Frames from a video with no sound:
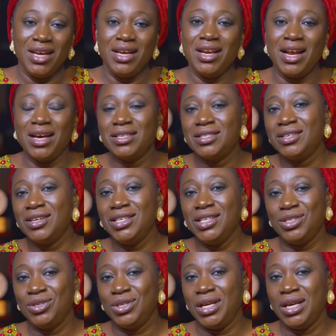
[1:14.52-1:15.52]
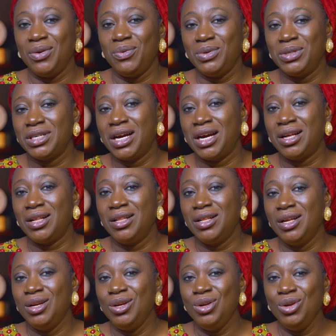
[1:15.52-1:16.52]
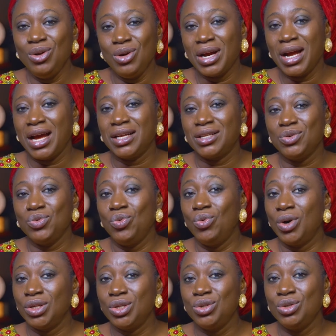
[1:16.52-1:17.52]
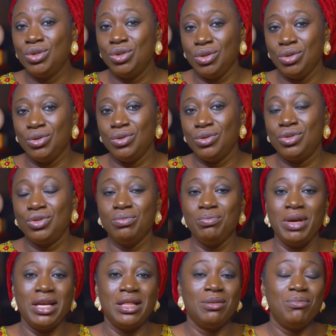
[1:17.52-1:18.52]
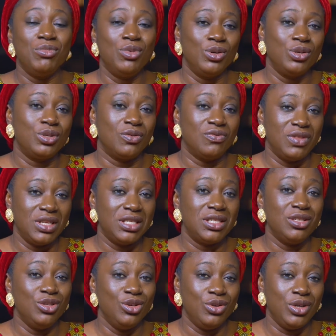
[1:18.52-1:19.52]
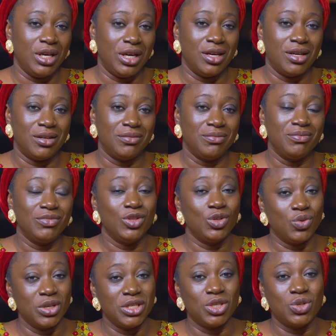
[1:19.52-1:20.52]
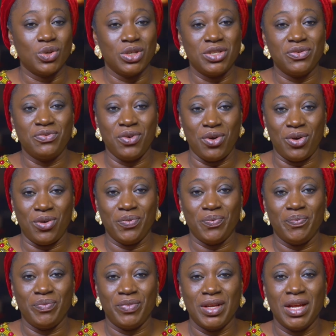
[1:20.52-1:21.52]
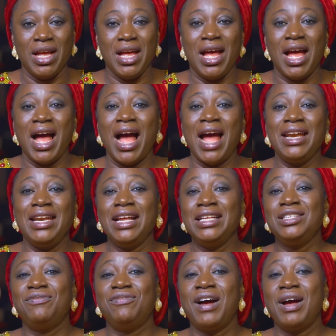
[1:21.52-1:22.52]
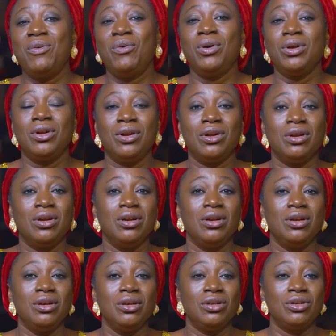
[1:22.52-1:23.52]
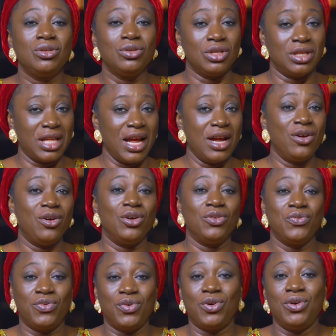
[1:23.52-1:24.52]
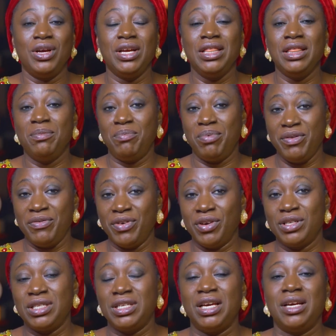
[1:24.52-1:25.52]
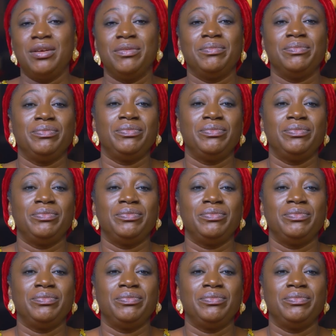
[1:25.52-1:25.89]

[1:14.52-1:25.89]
In our study today, we shall look at what to do to make the most of this new year, 2024. Identify what to thank God for in the previous year